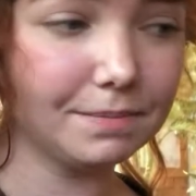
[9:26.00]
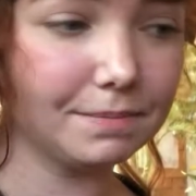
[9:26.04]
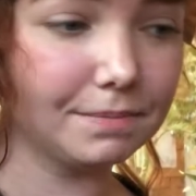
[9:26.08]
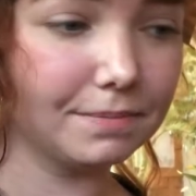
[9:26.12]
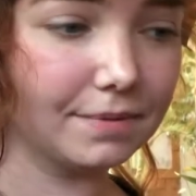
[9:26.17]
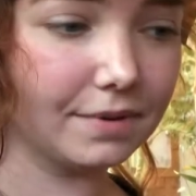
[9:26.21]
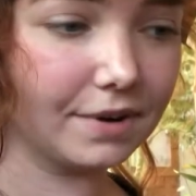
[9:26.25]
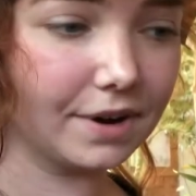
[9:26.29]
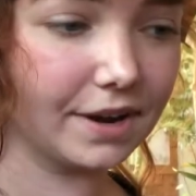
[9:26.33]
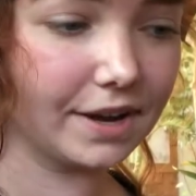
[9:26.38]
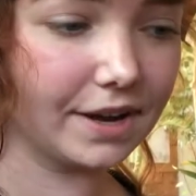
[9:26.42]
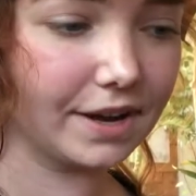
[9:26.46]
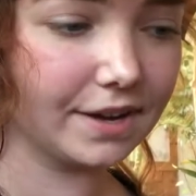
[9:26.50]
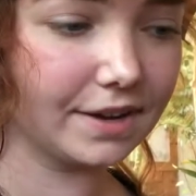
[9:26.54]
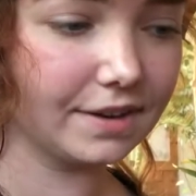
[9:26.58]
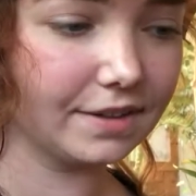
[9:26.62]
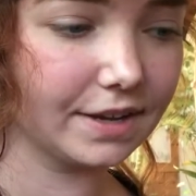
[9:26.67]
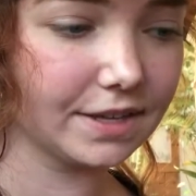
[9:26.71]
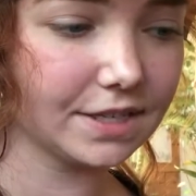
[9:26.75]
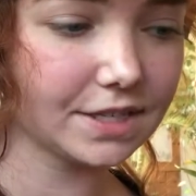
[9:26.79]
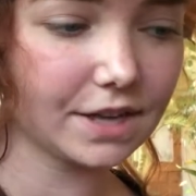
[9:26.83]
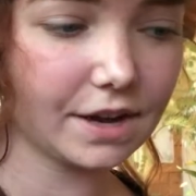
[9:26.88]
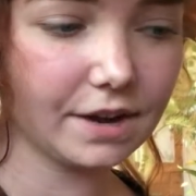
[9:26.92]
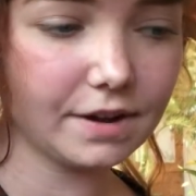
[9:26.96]
But
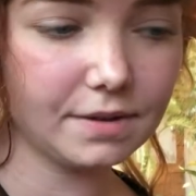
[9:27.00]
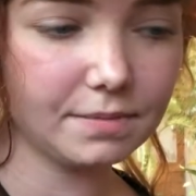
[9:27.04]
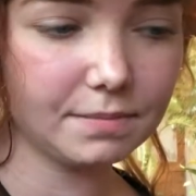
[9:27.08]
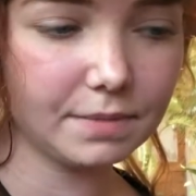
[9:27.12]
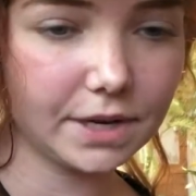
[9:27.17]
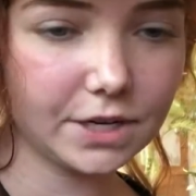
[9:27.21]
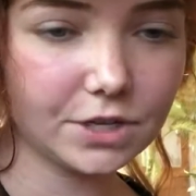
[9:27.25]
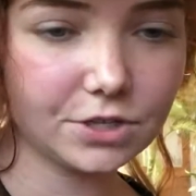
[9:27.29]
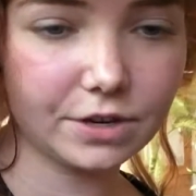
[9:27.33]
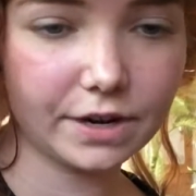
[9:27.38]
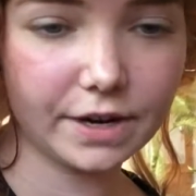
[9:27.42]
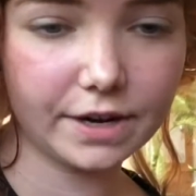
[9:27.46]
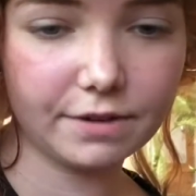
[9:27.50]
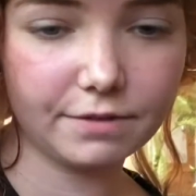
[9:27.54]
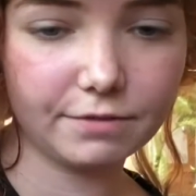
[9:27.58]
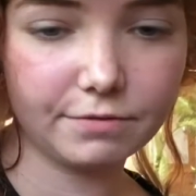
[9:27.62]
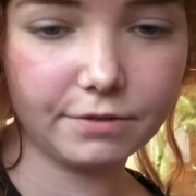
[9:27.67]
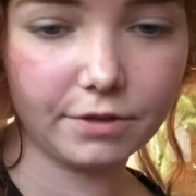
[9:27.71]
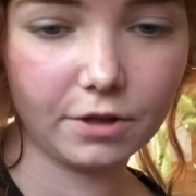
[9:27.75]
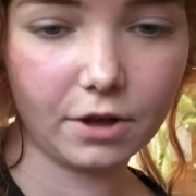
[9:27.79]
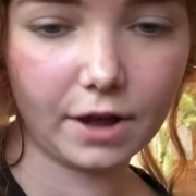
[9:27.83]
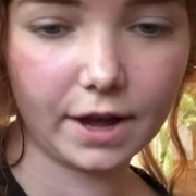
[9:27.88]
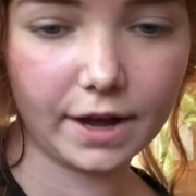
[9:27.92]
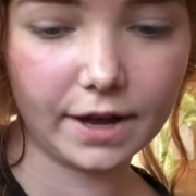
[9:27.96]
that's kind of my train of
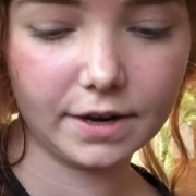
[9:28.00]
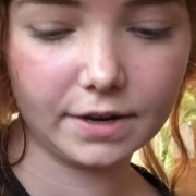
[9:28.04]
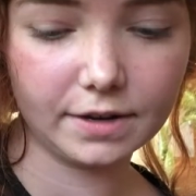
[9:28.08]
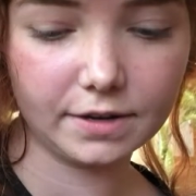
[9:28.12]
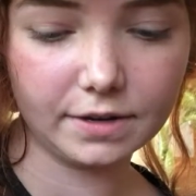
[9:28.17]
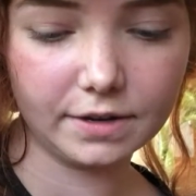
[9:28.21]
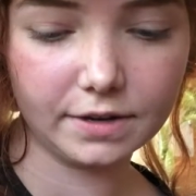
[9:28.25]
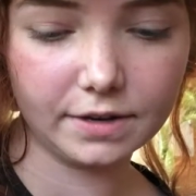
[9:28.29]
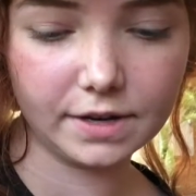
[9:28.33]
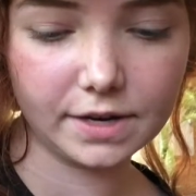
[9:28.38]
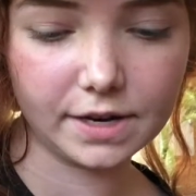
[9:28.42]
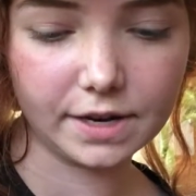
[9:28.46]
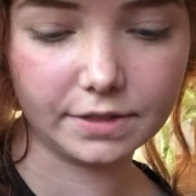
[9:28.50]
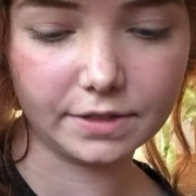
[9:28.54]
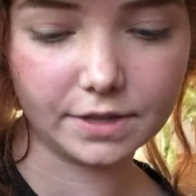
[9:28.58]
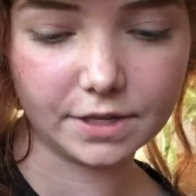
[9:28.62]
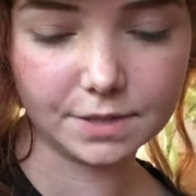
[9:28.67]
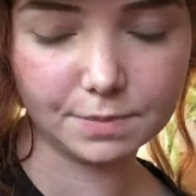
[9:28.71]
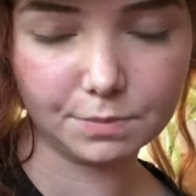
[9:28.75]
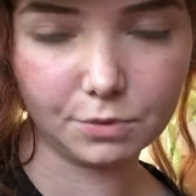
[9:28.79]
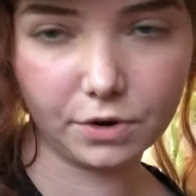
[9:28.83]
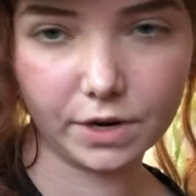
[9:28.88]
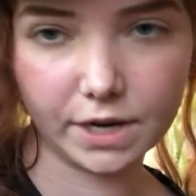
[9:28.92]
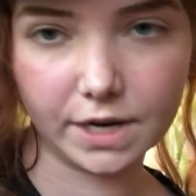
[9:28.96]
thought at this
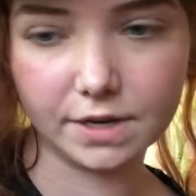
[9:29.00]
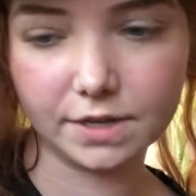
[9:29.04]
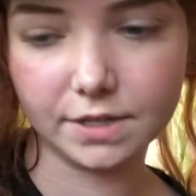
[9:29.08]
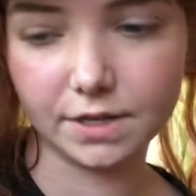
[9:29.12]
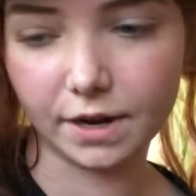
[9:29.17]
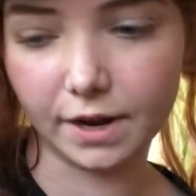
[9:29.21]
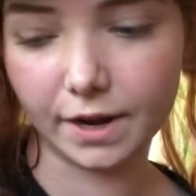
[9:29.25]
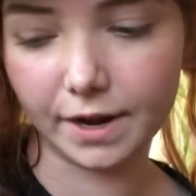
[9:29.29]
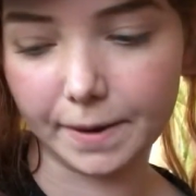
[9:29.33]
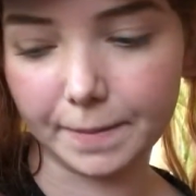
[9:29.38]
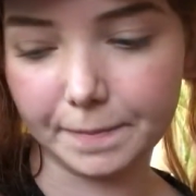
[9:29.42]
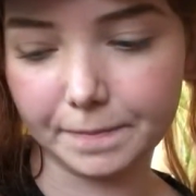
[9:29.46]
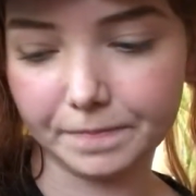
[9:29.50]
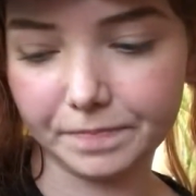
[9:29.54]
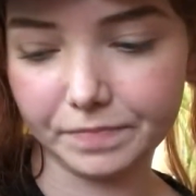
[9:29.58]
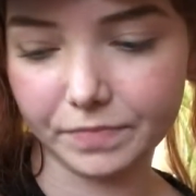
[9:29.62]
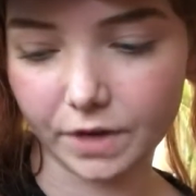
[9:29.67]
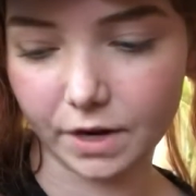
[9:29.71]
point in time.